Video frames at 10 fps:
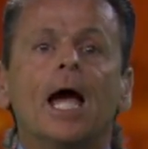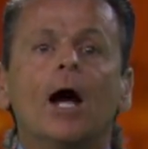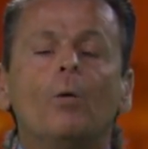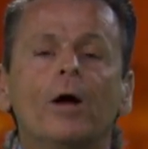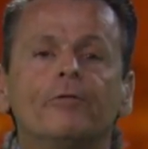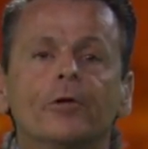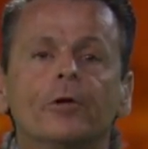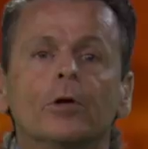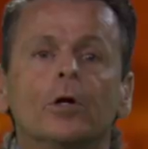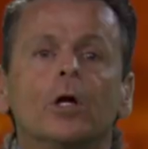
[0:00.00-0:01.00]

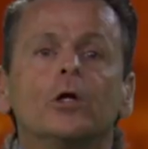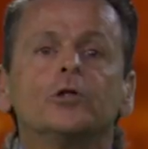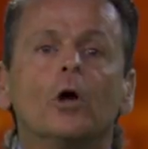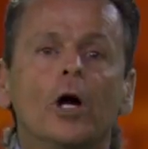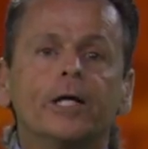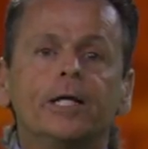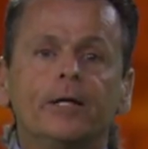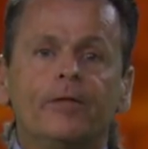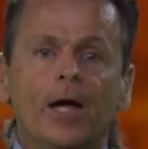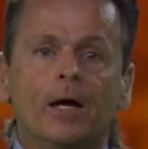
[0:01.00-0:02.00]
However,
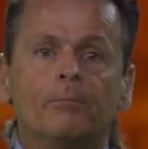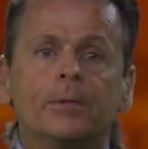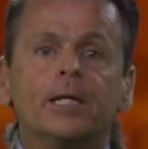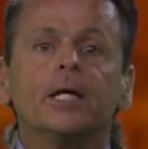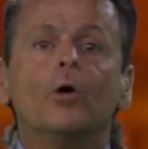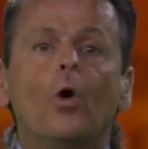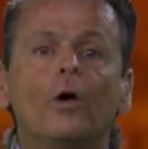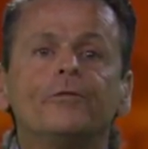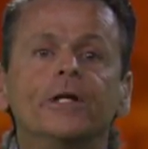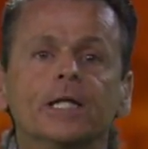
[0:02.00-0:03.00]
targeting them can
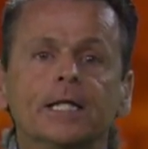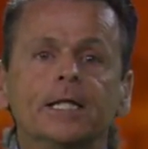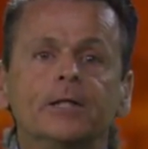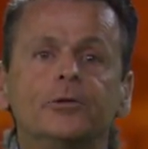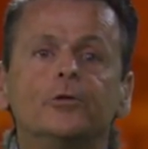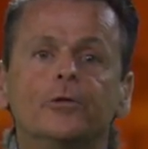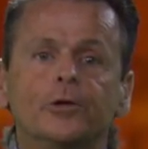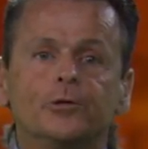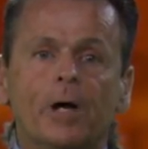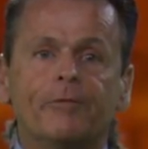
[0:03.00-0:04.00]
often lead to the
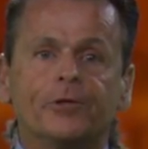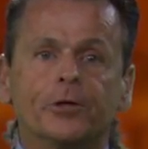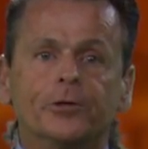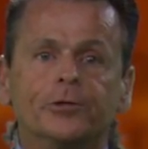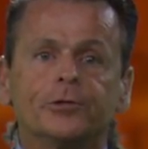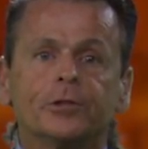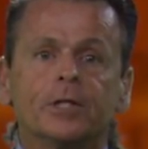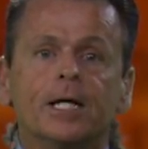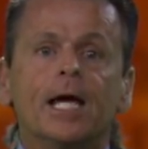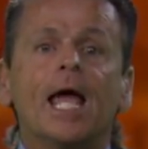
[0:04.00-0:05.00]
traffickers.
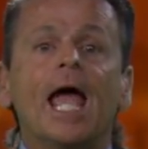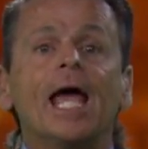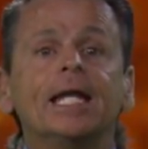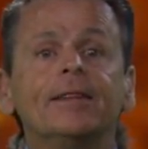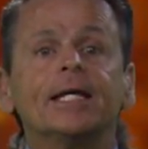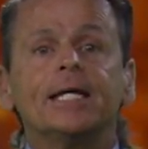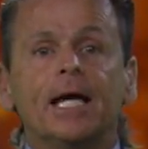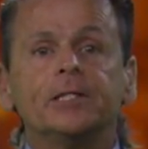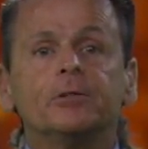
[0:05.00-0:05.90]
And in the case